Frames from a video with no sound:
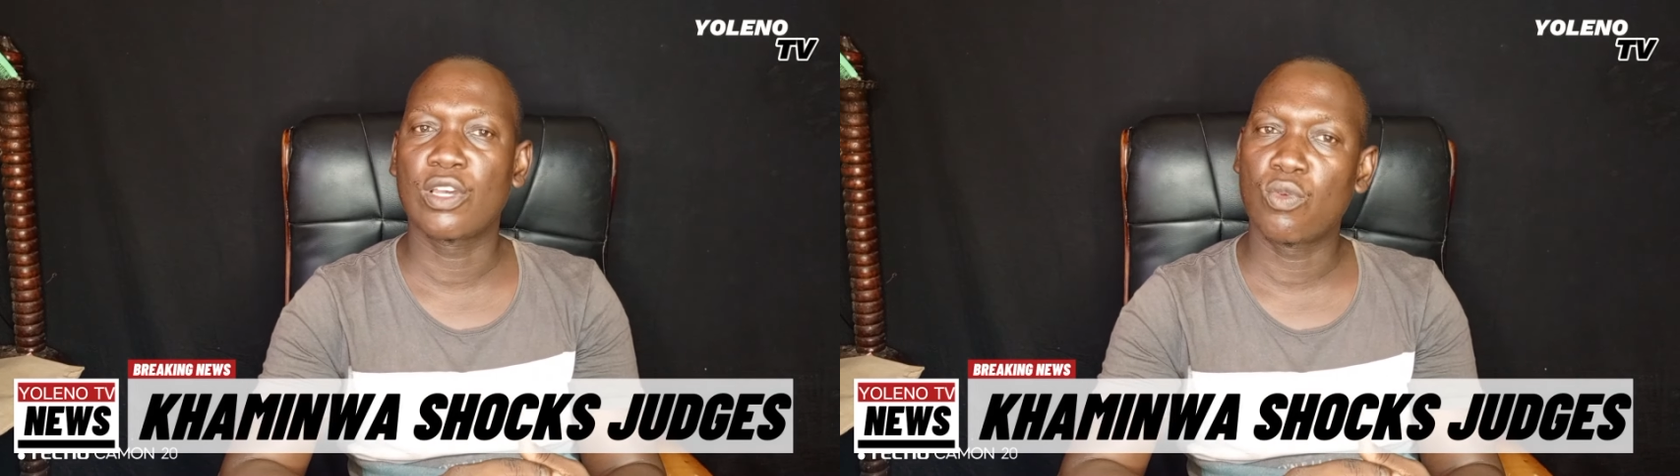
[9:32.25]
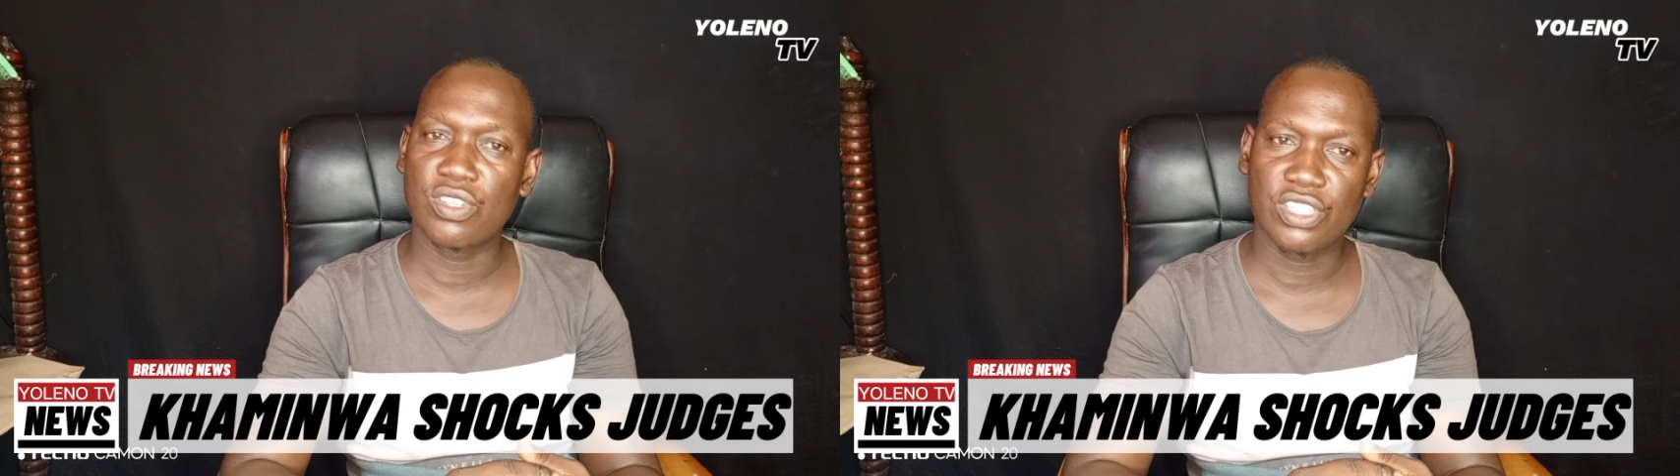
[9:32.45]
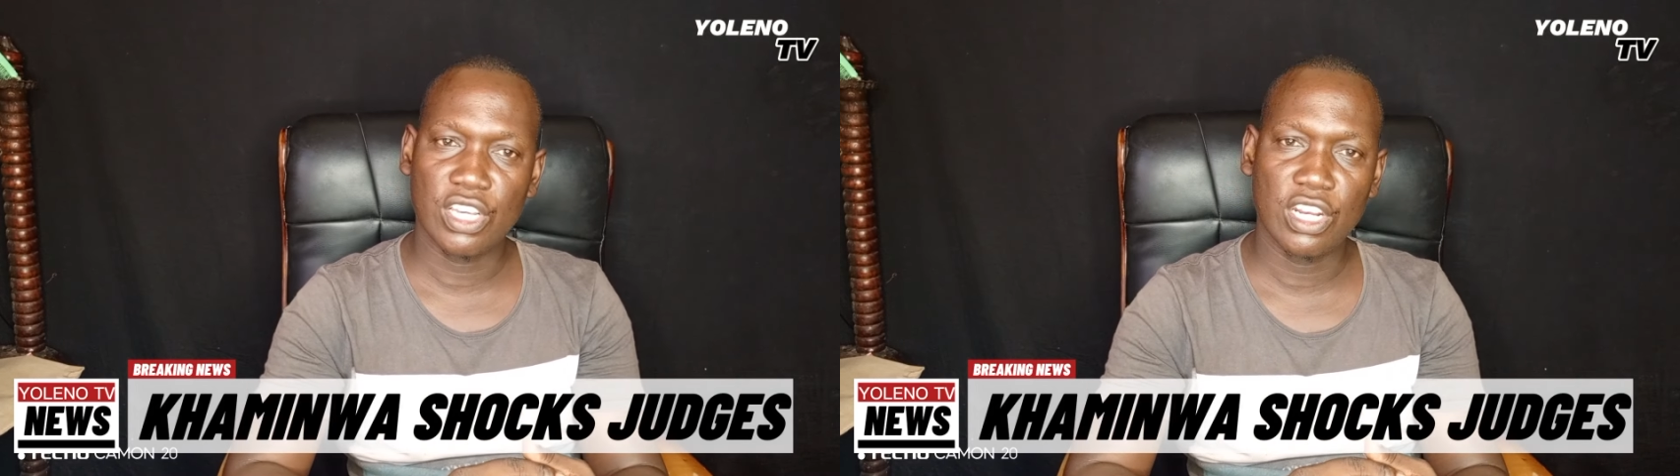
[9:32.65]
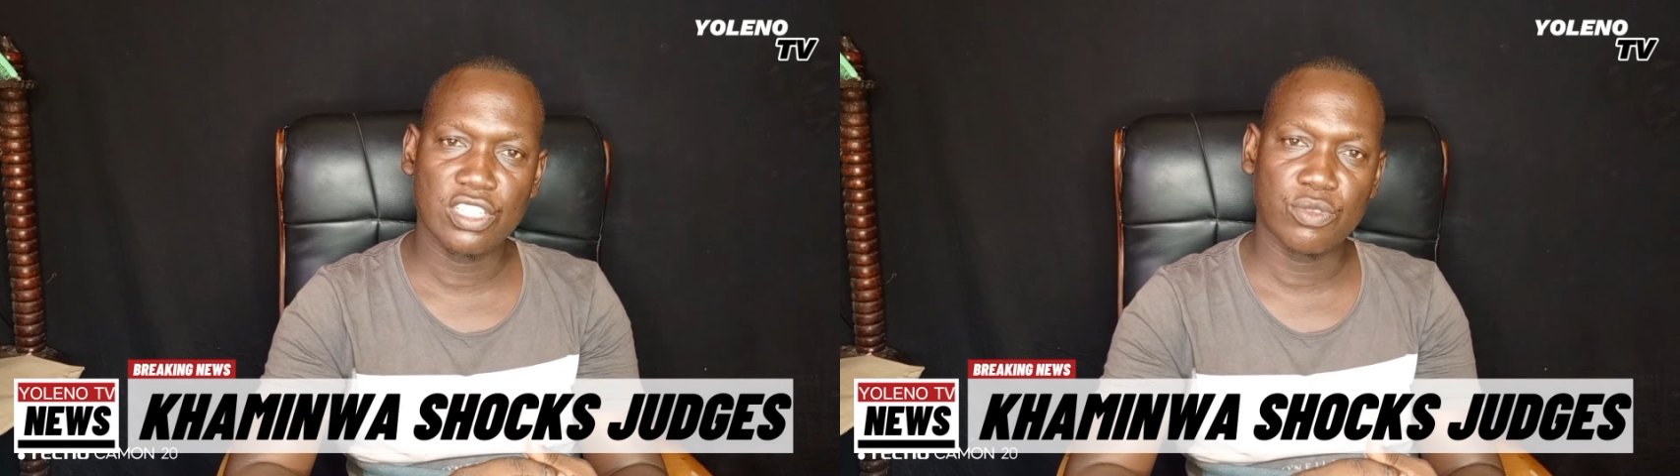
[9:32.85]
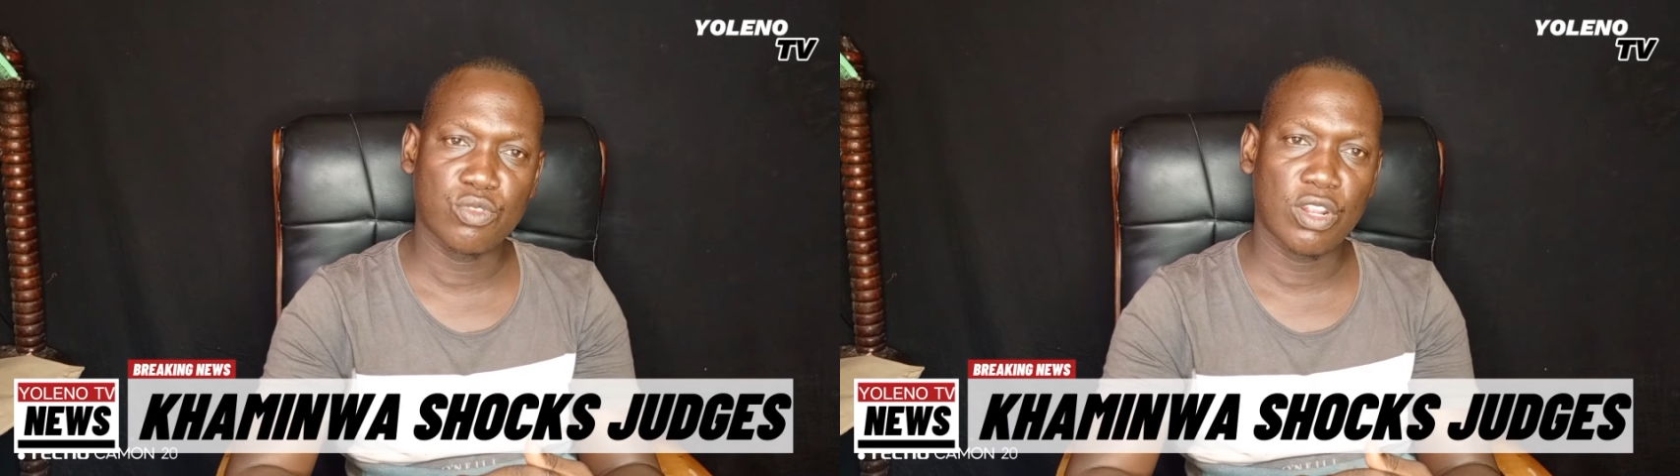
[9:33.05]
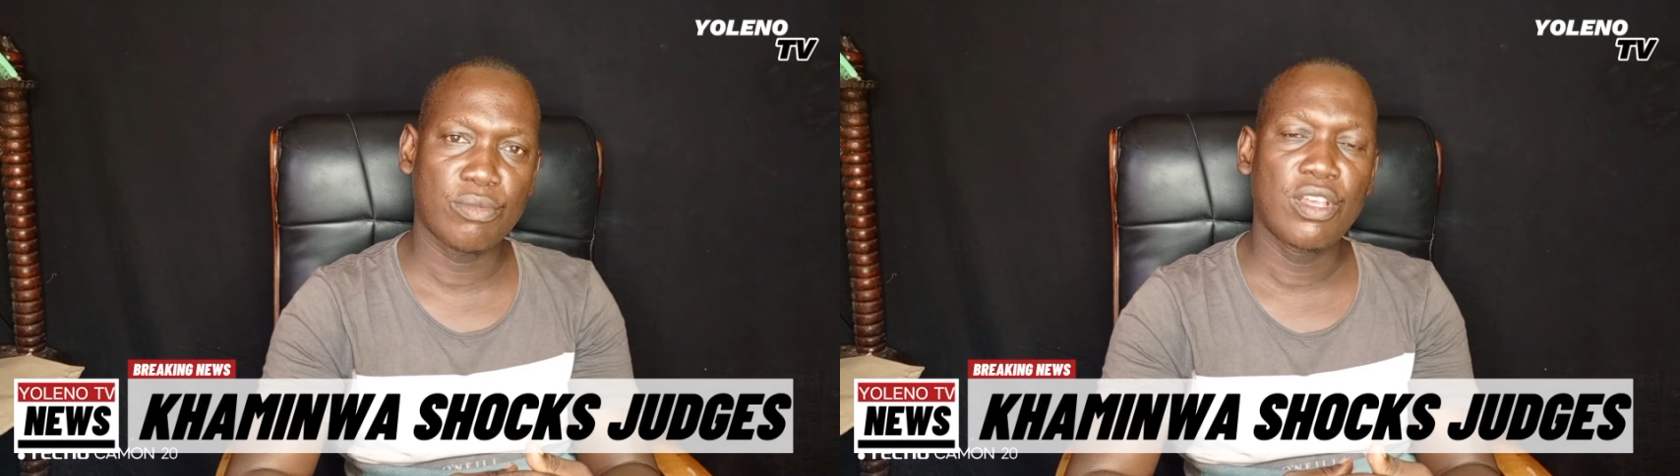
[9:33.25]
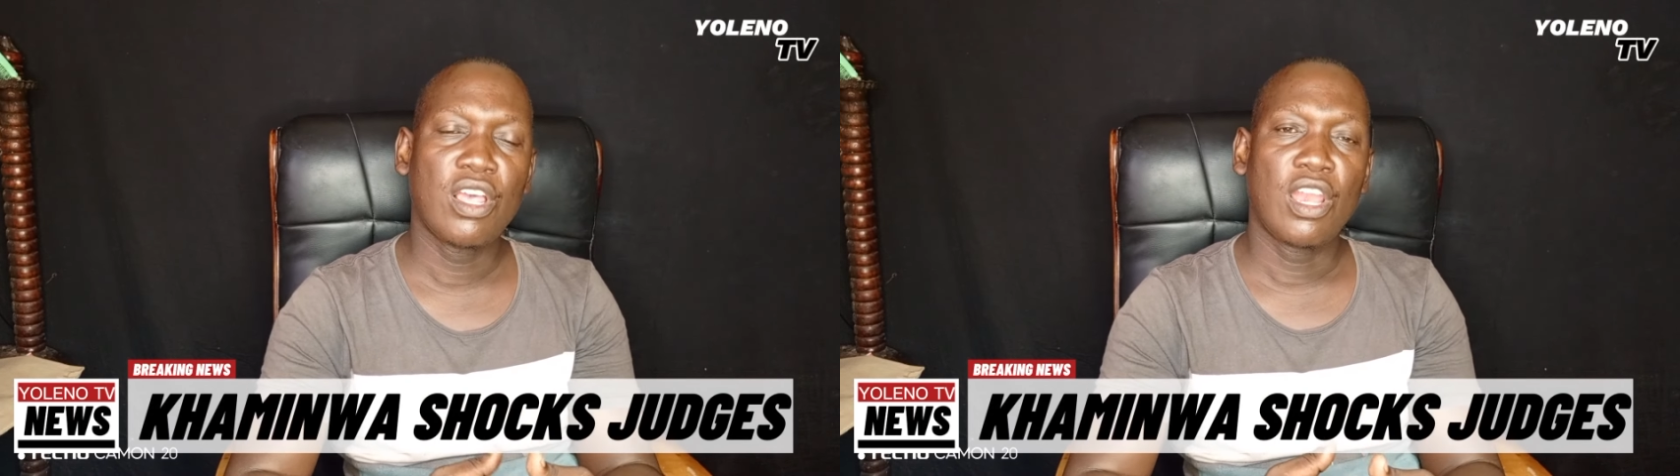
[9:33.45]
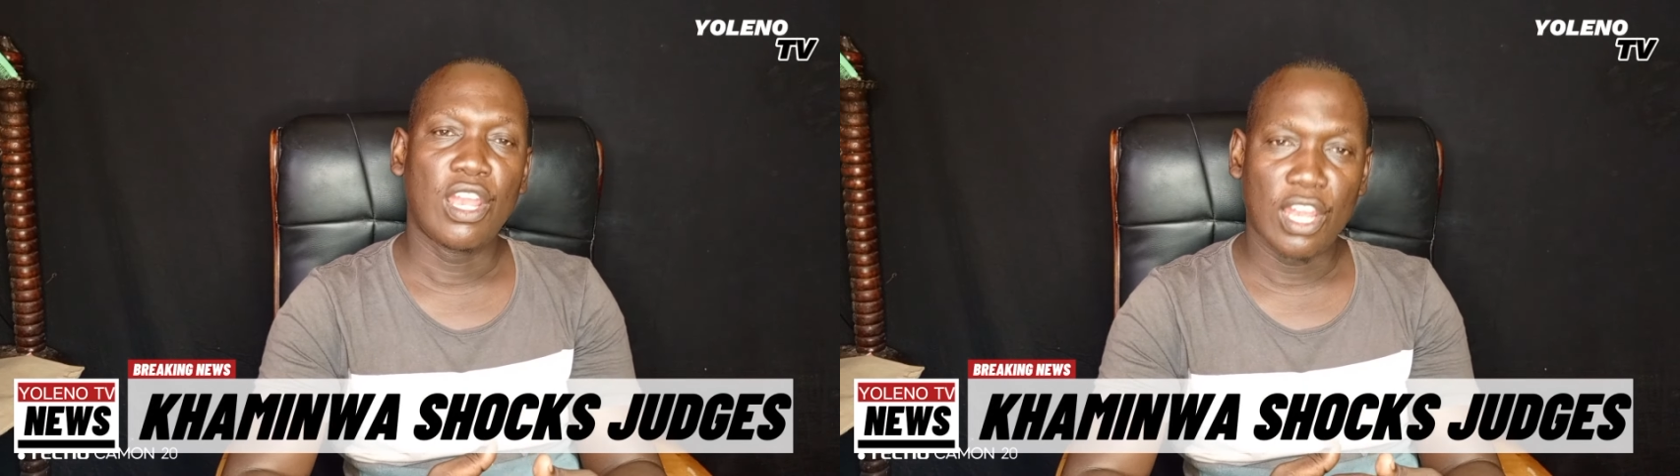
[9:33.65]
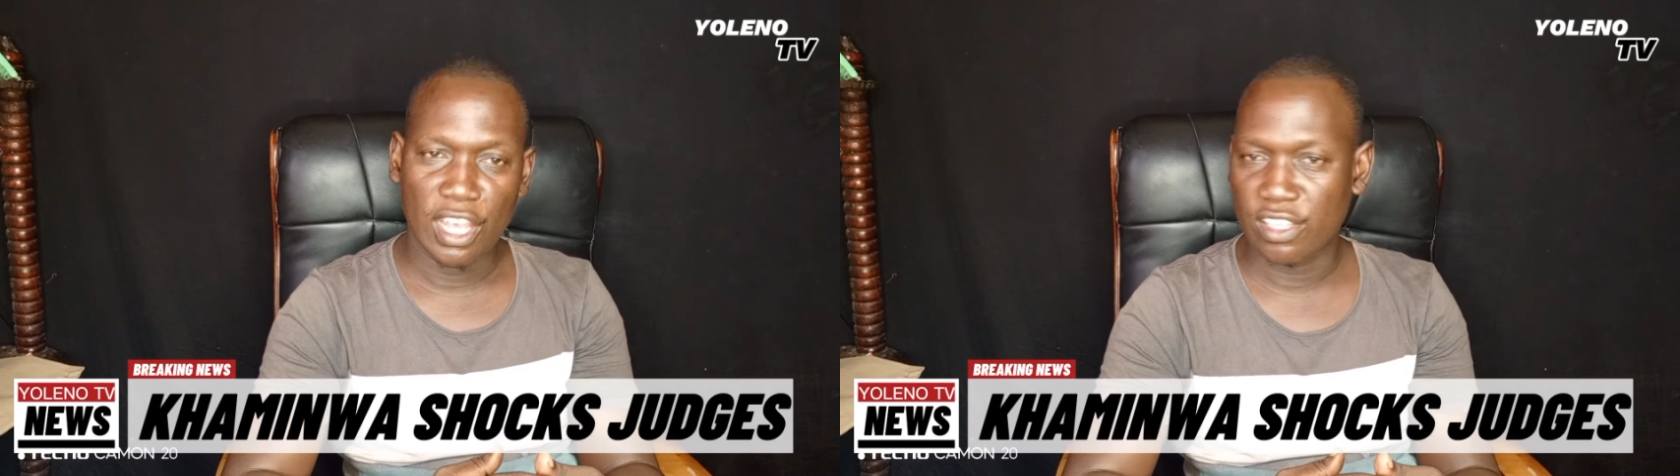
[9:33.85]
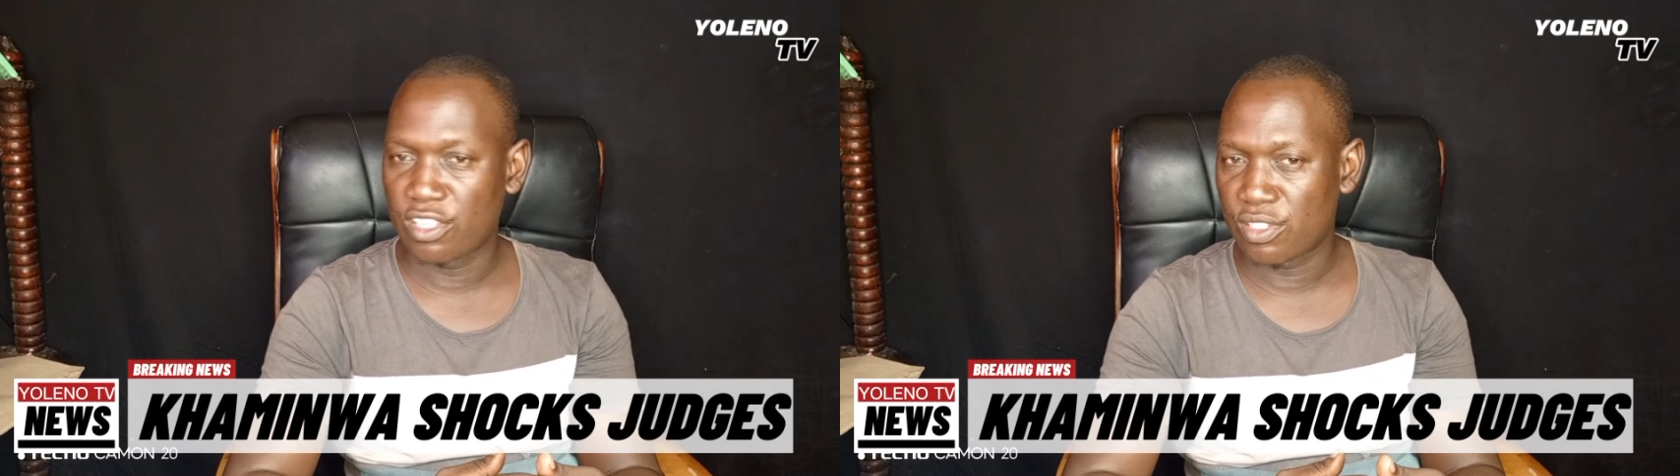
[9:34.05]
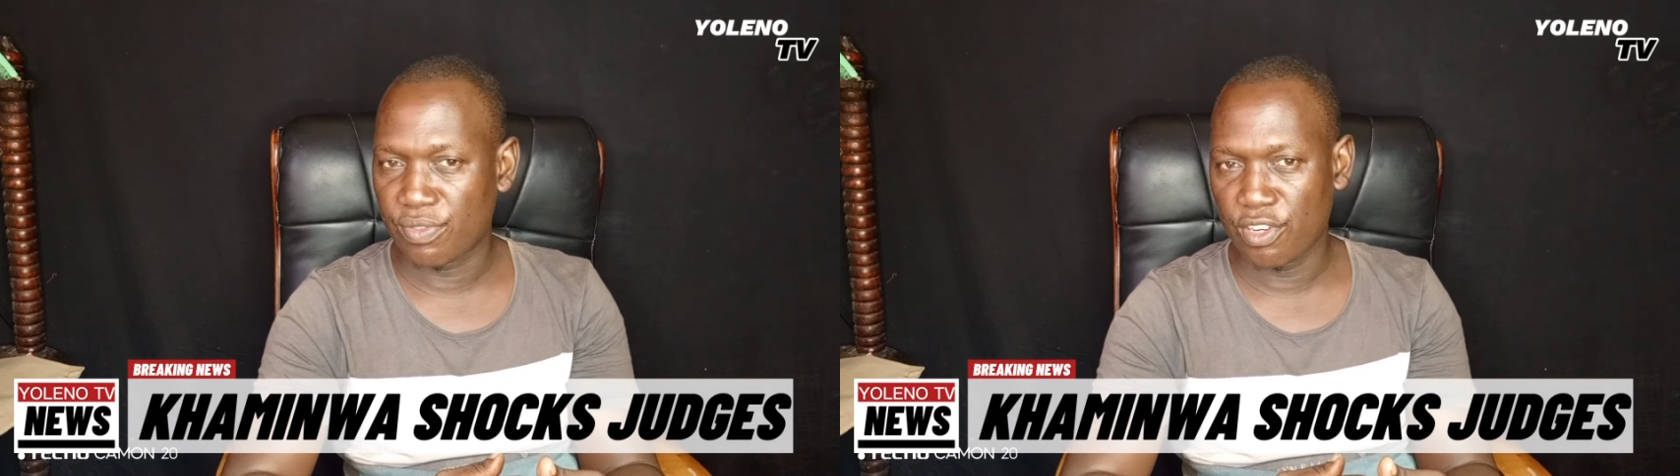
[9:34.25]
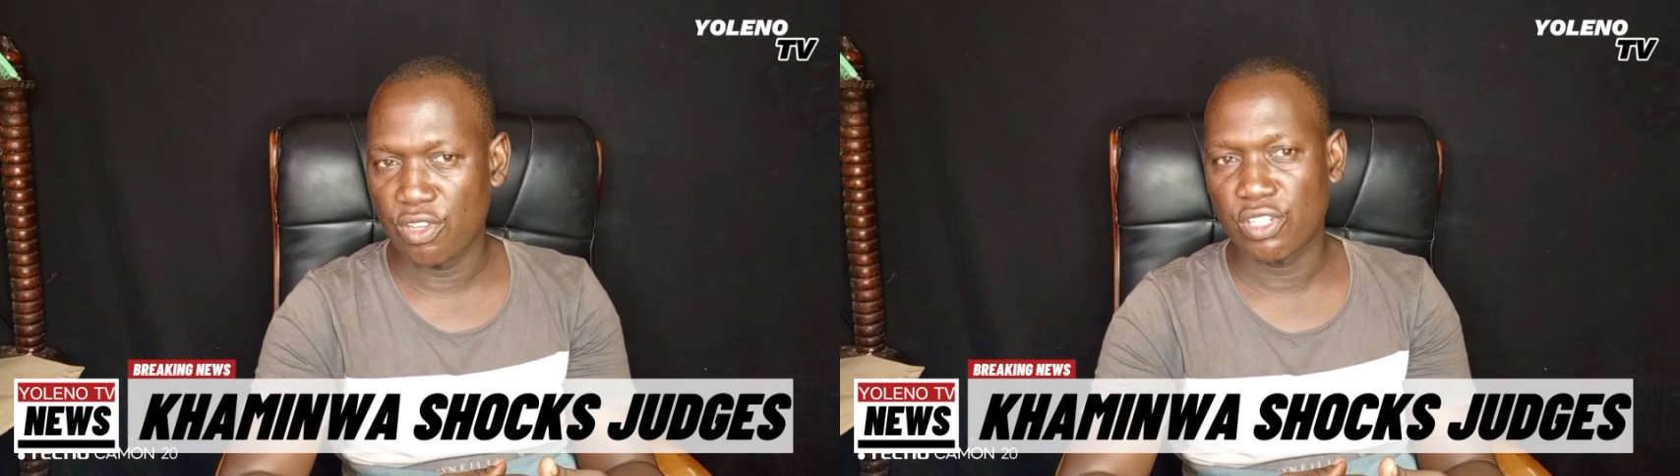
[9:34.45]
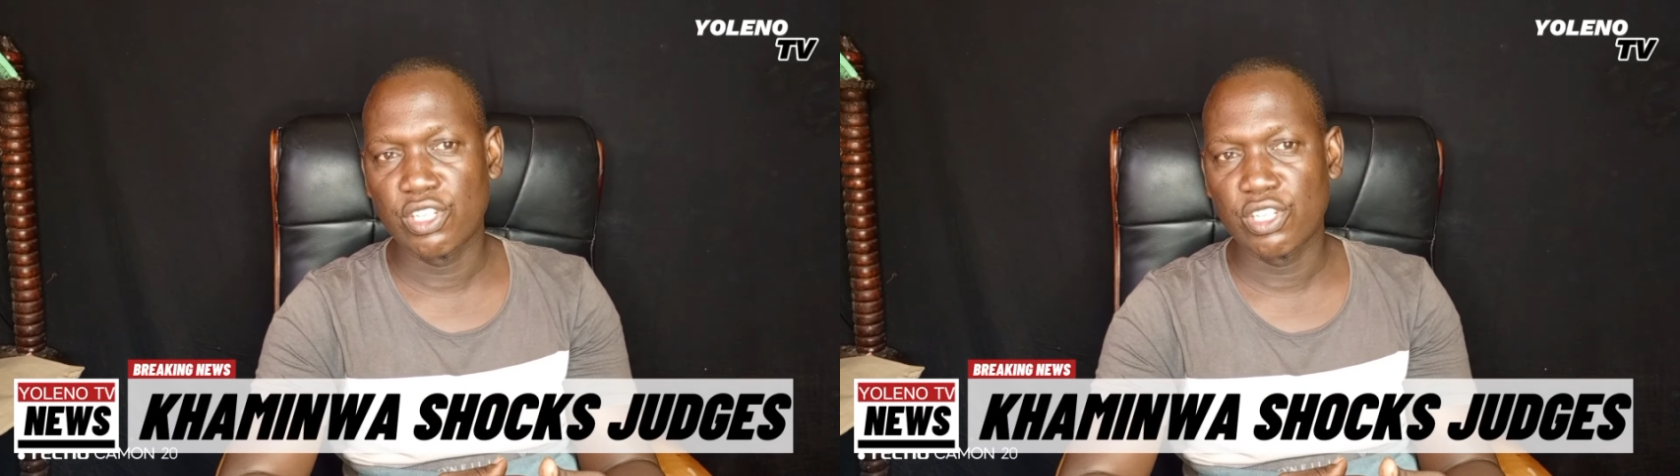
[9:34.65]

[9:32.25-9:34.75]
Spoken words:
take 1 second and subscribe, like this video.